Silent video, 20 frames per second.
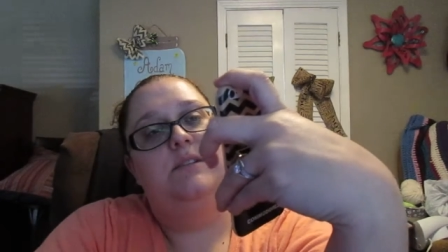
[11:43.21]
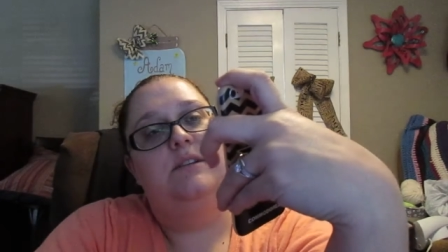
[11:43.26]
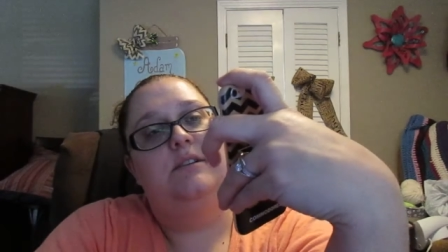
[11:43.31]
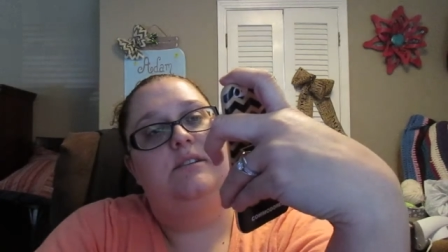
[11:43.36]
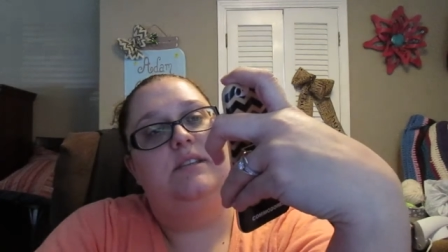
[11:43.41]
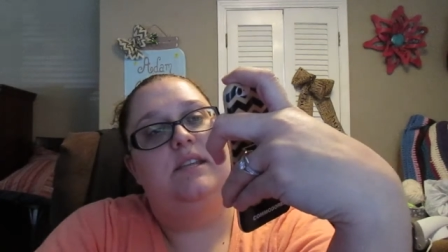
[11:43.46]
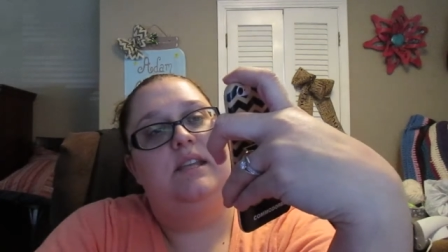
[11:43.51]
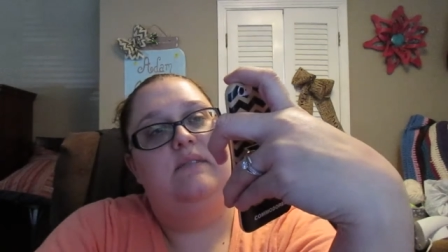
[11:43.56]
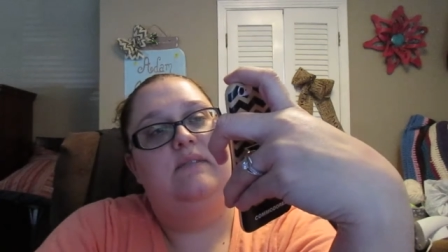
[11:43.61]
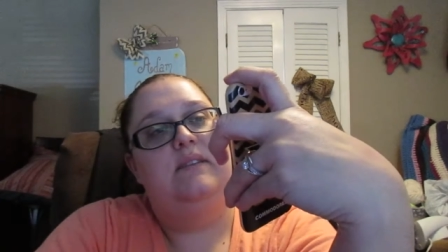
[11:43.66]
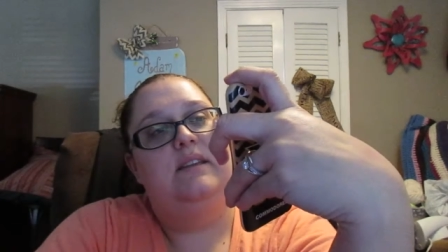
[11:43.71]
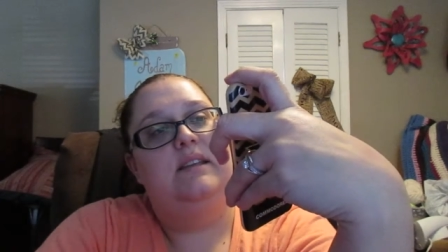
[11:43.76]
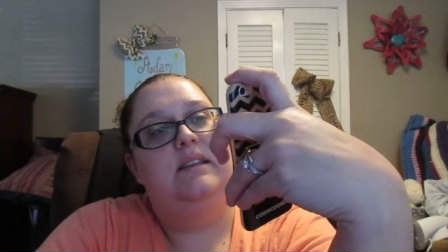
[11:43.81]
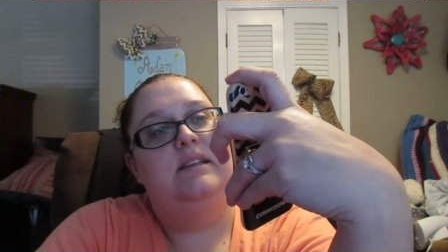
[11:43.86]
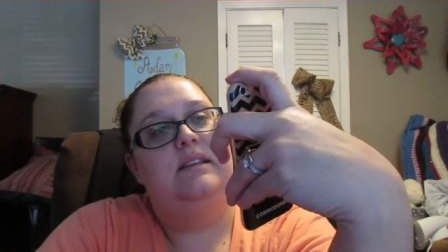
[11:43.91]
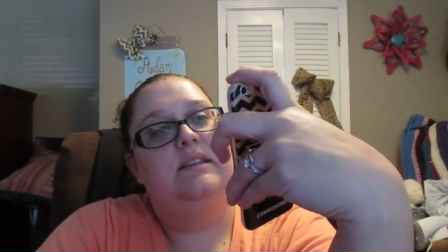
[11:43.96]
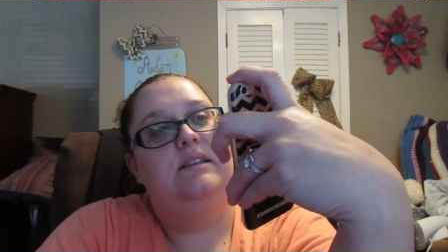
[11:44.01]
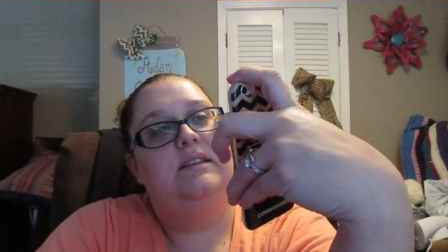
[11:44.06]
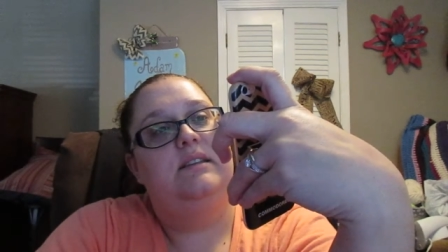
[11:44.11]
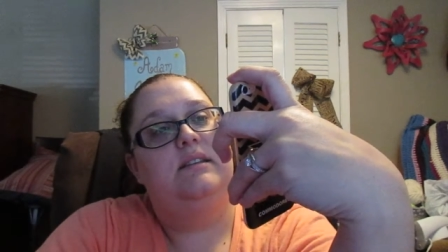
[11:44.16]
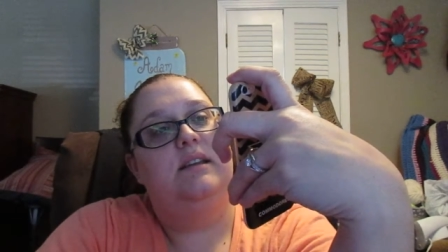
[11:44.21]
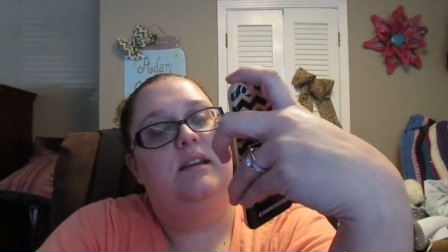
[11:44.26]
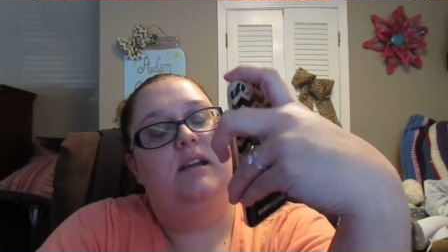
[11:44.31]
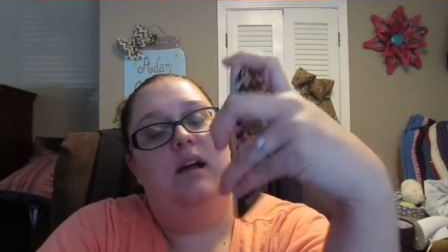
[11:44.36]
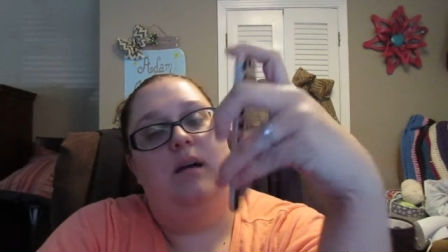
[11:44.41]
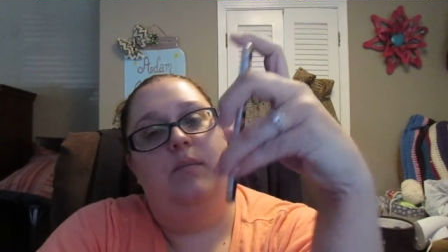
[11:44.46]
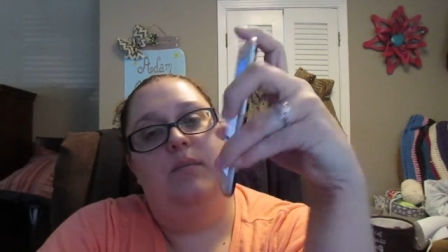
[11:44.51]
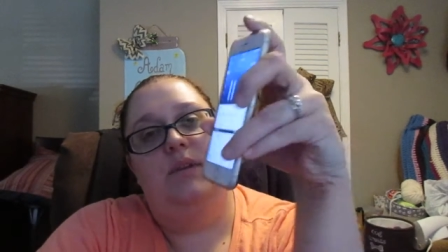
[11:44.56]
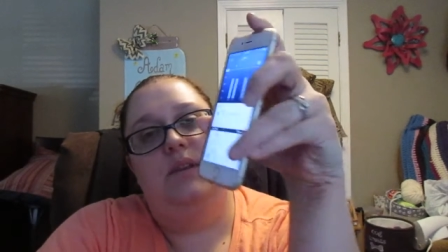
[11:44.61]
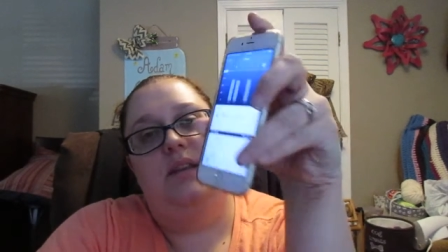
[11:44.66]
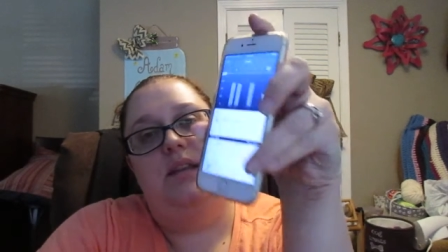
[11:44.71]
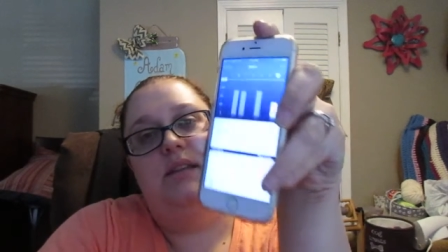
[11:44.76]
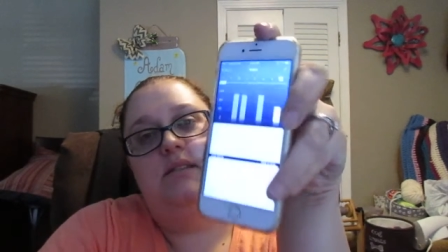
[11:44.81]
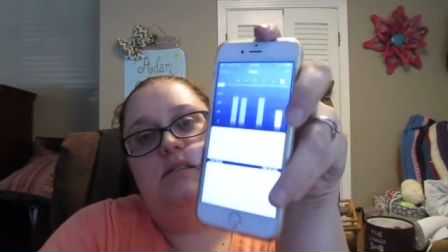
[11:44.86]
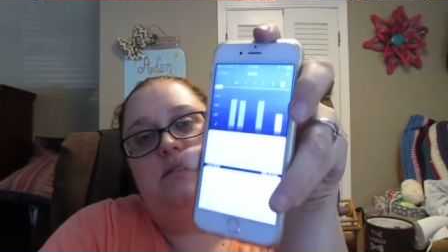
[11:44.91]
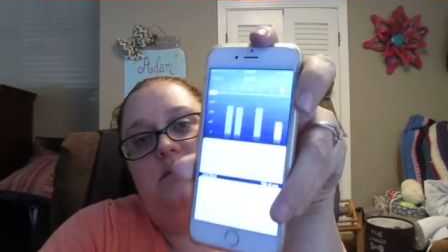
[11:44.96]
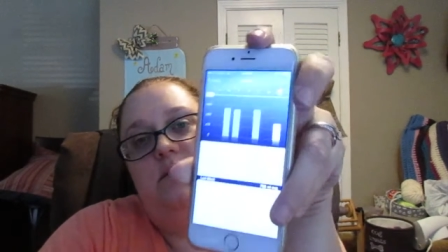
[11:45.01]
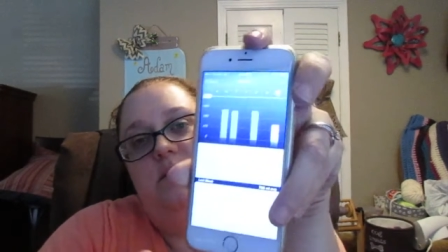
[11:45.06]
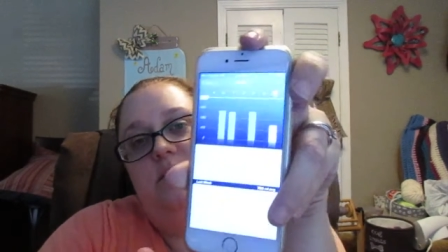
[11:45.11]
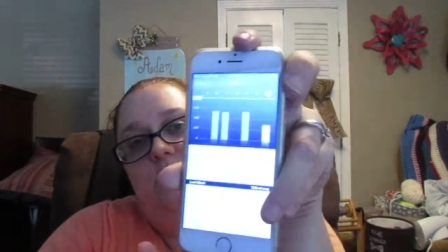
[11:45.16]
There's even a couple of days on here